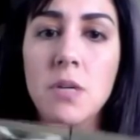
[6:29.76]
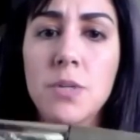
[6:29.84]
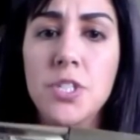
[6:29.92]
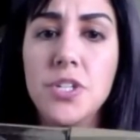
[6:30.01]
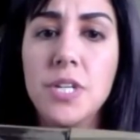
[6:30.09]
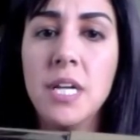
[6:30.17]

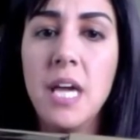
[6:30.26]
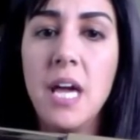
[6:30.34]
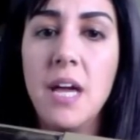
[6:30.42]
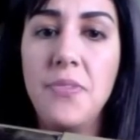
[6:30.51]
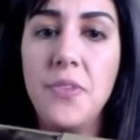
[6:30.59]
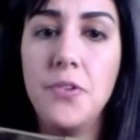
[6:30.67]
which you can
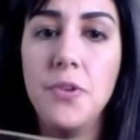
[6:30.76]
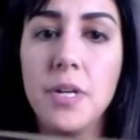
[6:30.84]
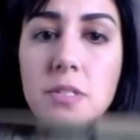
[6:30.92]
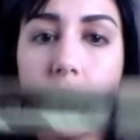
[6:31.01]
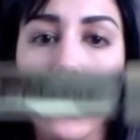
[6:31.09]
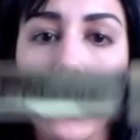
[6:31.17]
get at the
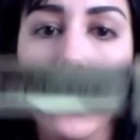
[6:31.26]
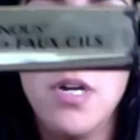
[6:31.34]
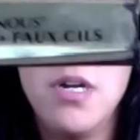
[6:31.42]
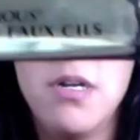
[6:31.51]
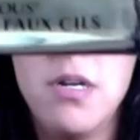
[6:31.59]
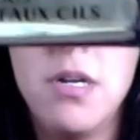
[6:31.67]

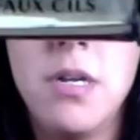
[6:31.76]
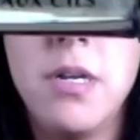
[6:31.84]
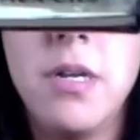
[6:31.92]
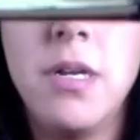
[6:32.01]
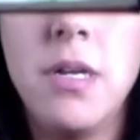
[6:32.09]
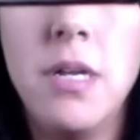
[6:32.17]
drugstore.
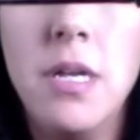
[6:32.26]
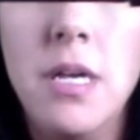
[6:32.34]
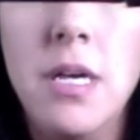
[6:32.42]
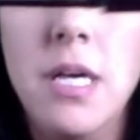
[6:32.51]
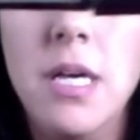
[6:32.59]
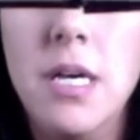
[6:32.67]

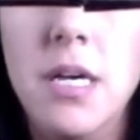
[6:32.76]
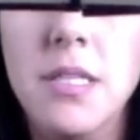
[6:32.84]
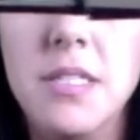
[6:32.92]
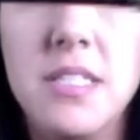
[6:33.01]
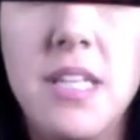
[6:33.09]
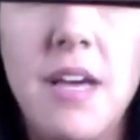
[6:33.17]

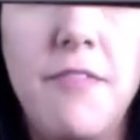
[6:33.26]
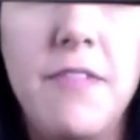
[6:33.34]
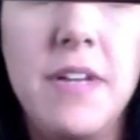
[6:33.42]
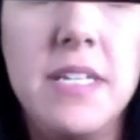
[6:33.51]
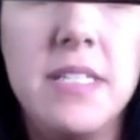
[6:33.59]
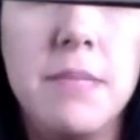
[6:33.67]
The
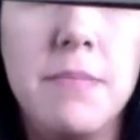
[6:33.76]
stuff is